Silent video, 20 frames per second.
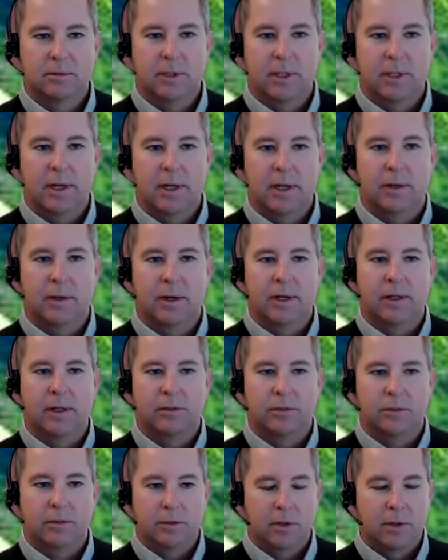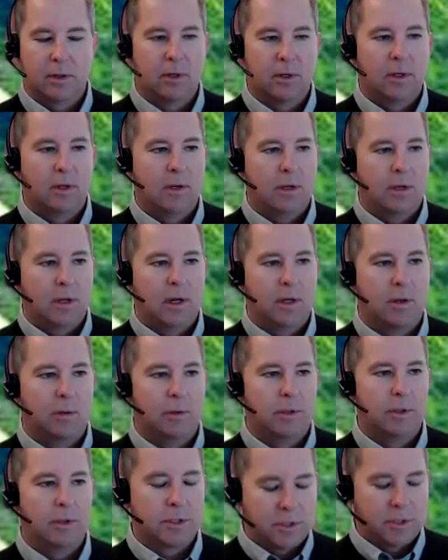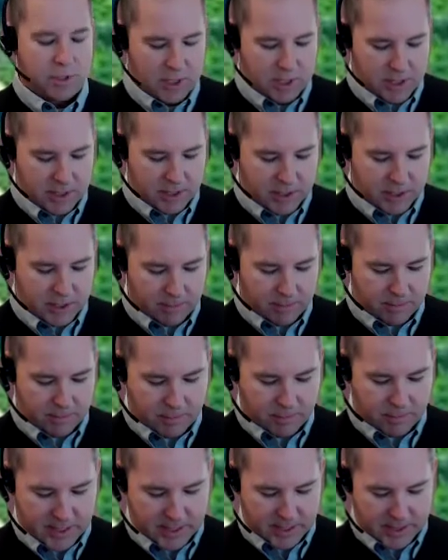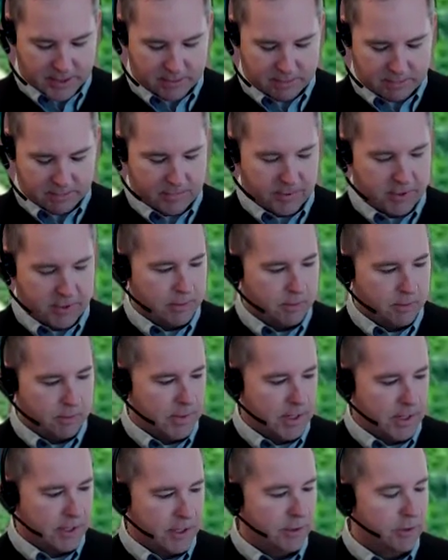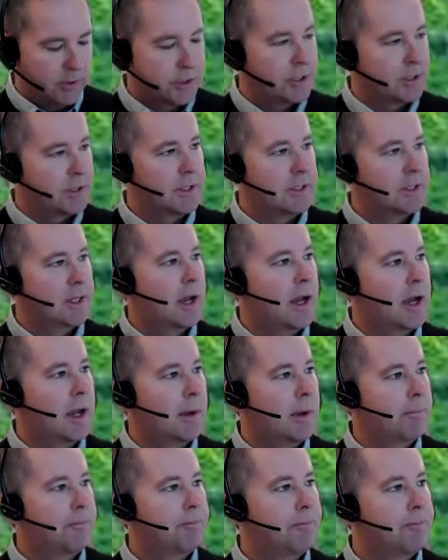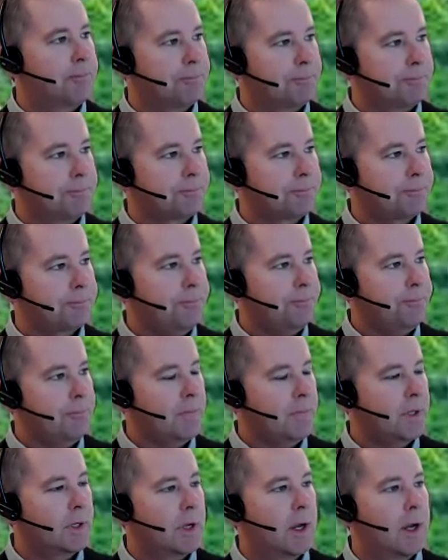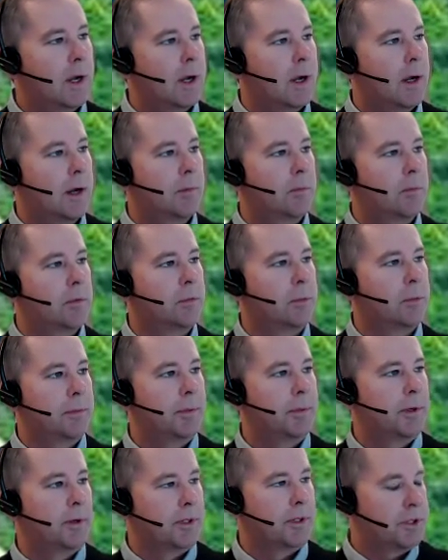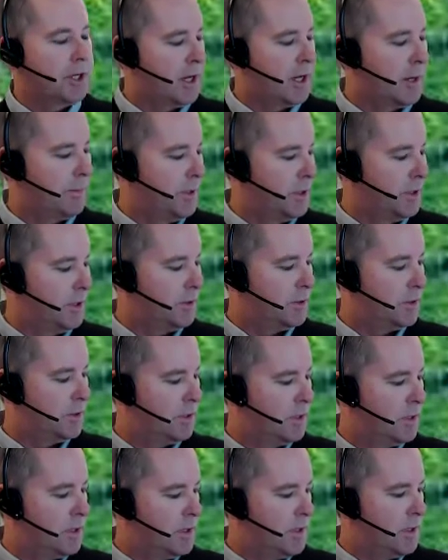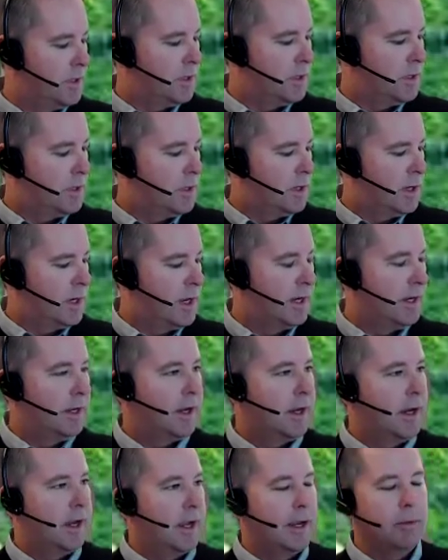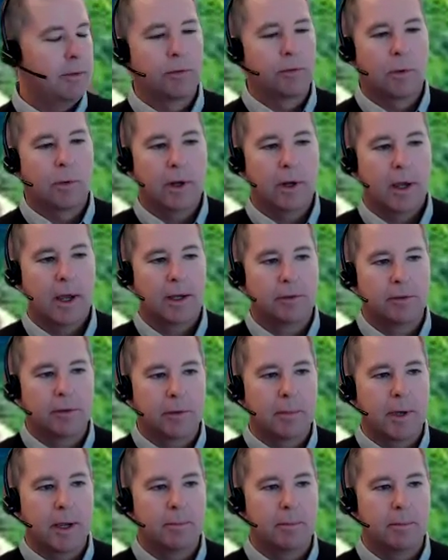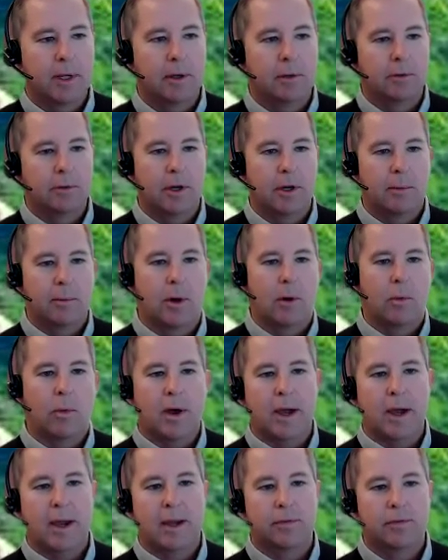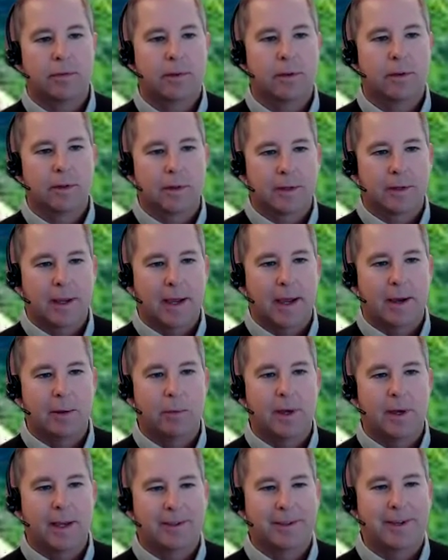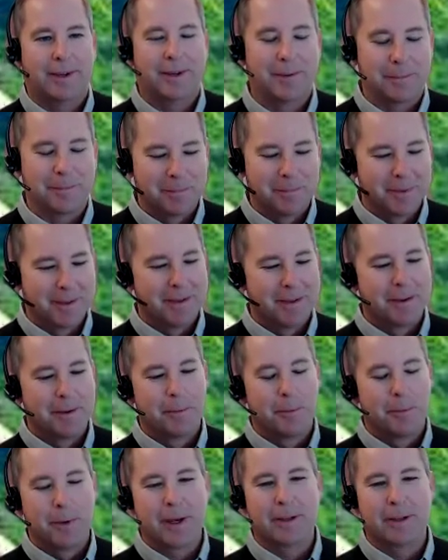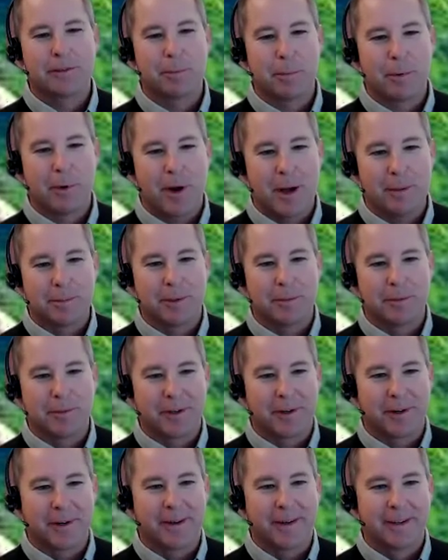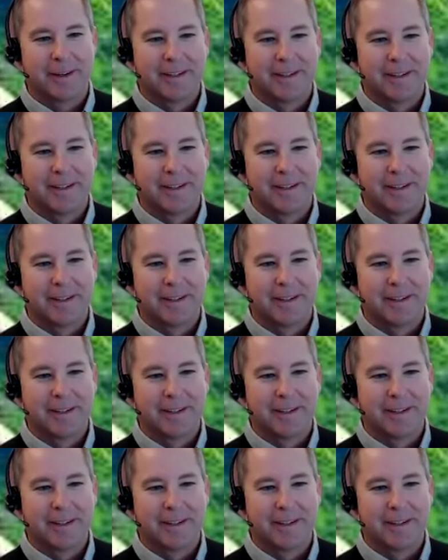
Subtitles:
And it was I remember I had, my coach at the time was building champions, and he was one that actually made me go tell my wife, hey, we got some problems here.